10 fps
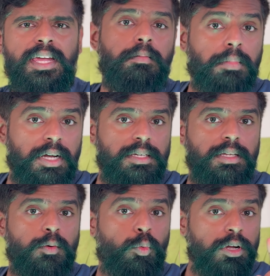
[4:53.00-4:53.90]
But
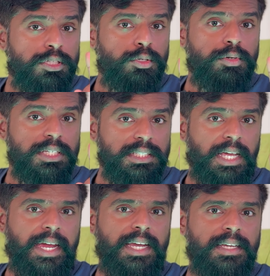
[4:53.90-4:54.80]
once you
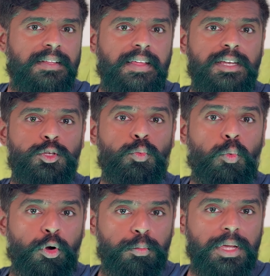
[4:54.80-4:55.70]
decide that you
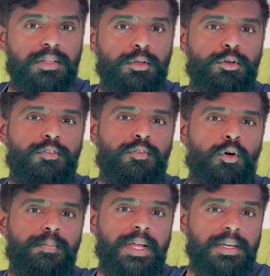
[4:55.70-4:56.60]
want to be in the
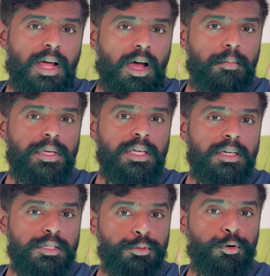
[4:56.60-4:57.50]
uniform, that army
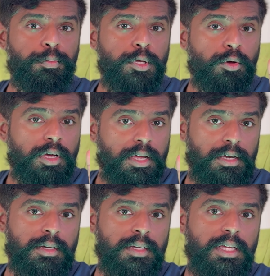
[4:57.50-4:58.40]
is going to be your
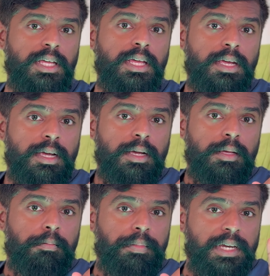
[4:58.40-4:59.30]
career,
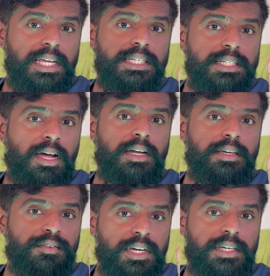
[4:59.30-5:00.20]
please start
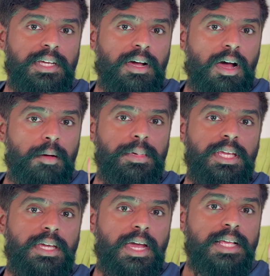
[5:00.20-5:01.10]
treating
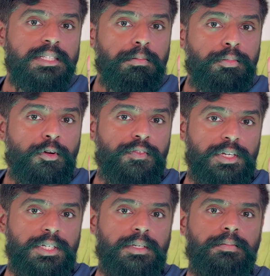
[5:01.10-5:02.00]
army as a
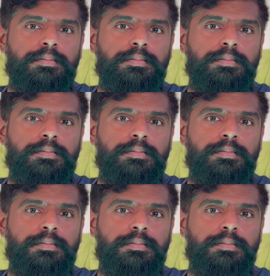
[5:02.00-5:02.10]
profession,